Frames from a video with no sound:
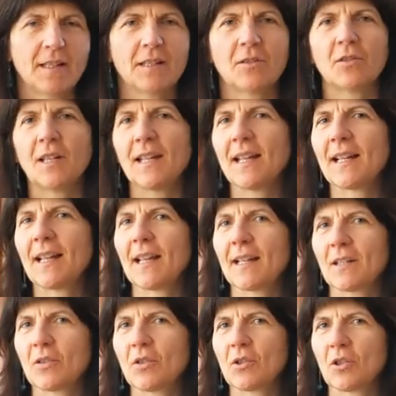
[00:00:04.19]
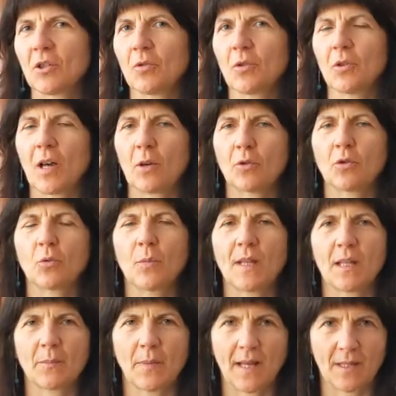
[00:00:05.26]
Today I'd like to show you how to
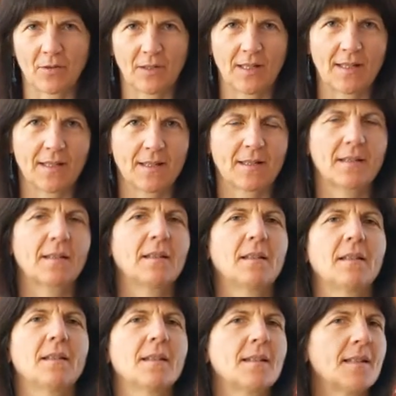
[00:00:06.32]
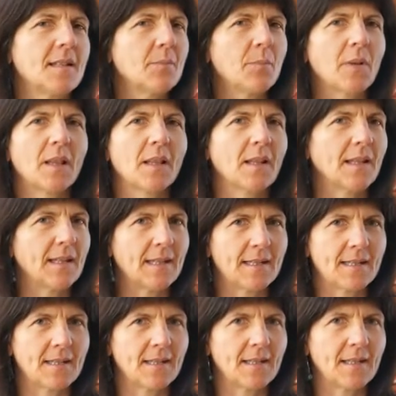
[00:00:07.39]
make mayonnaise. Simple,
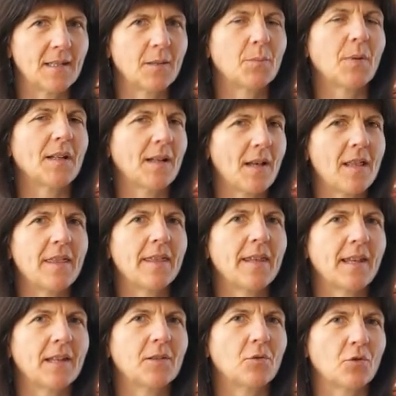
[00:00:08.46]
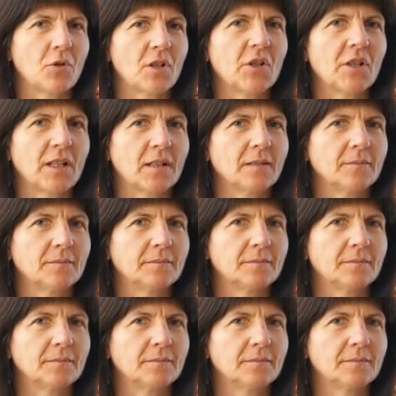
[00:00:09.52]
easy, but healthy and nourishing.